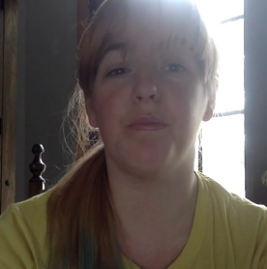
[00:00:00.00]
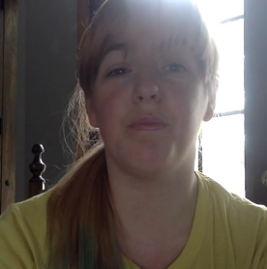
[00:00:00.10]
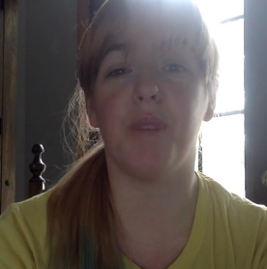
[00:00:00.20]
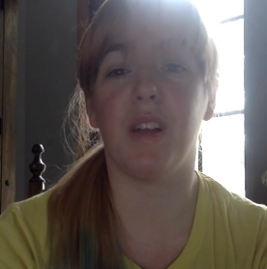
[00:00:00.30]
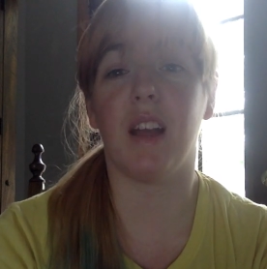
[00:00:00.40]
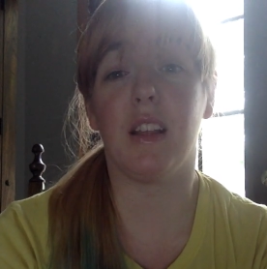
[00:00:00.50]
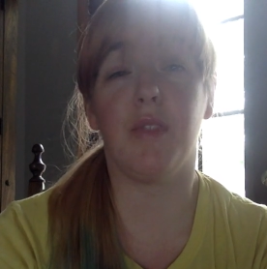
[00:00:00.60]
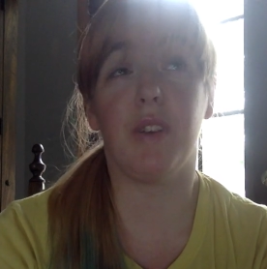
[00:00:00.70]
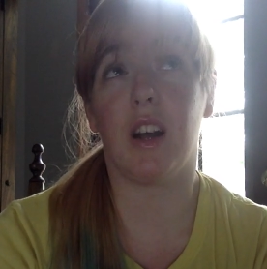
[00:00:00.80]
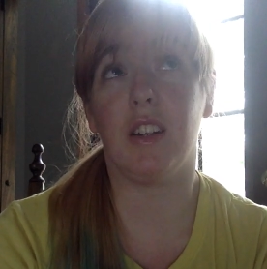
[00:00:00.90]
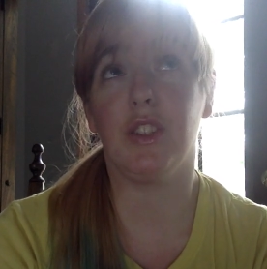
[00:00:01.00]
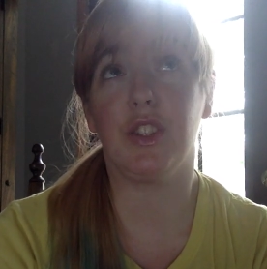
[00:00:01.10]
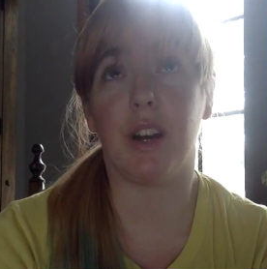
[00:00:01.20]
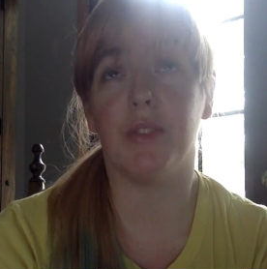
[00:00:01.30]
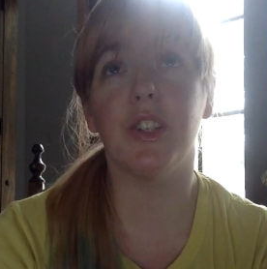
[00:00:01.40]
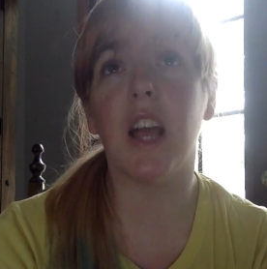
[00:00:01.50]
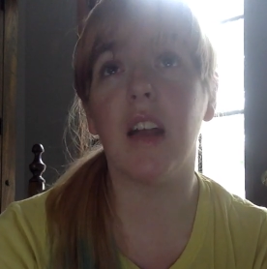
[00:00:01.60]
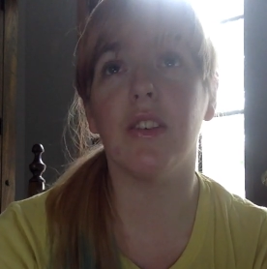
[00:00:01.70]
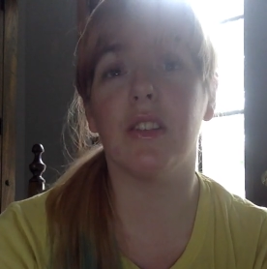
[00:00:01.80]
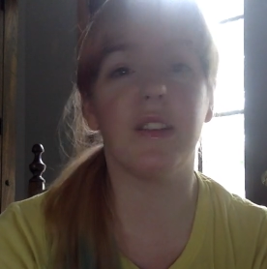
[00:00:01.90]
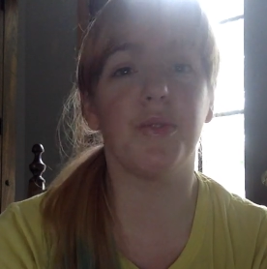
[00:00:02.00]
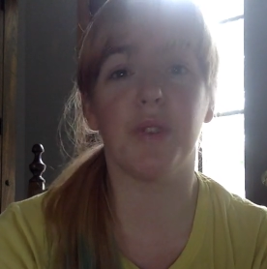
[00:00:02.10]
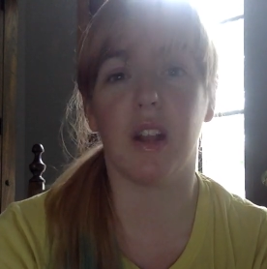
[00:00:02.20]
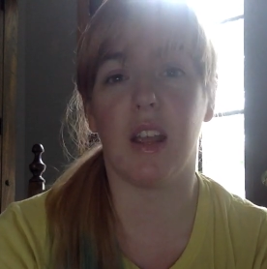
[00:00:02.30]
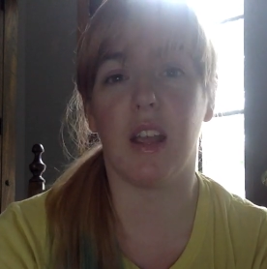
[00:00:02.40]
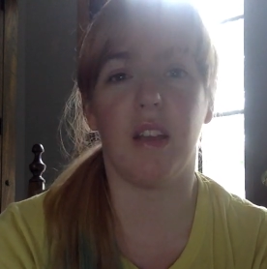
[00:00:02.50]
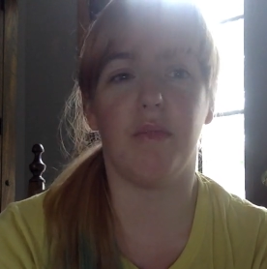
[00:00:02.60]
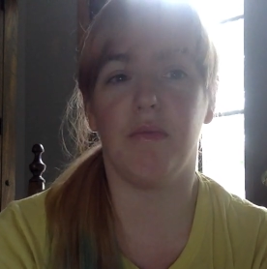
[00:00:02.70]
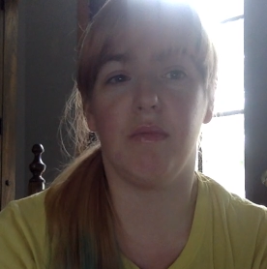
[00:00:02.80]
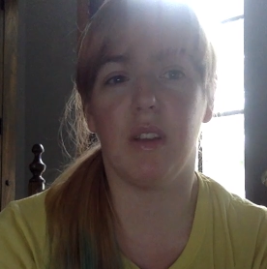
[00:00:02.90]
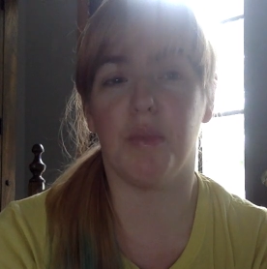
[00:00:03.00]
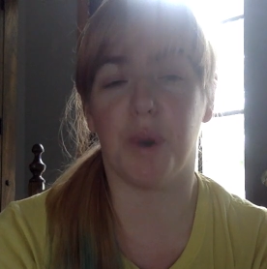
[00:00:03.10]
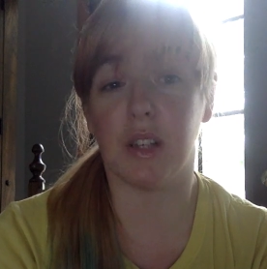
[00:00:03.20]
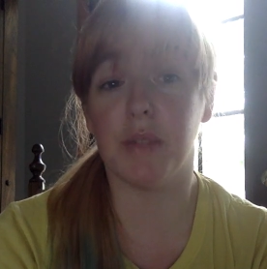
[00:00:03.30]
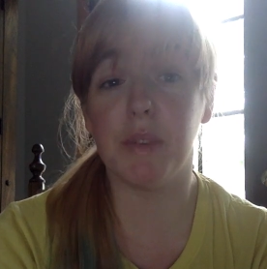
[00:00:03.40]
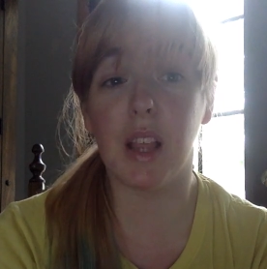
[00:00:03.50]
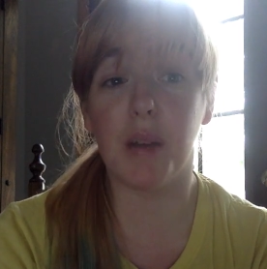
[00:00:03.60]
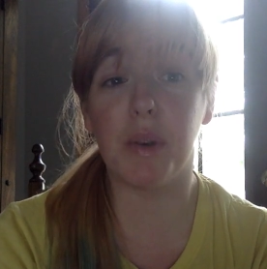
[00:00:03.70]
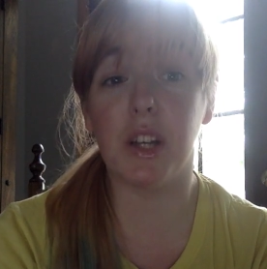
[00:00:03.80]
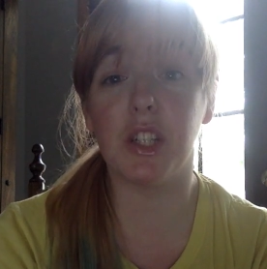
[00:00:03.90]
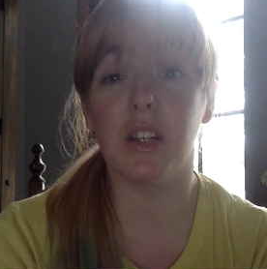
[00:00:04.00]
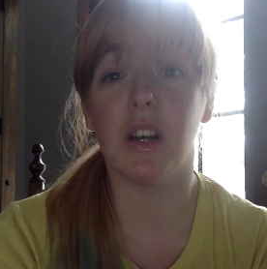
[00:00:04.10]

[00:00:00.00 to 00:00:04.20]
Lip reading: But even on the Travel Channel, it didn't really impress me that much.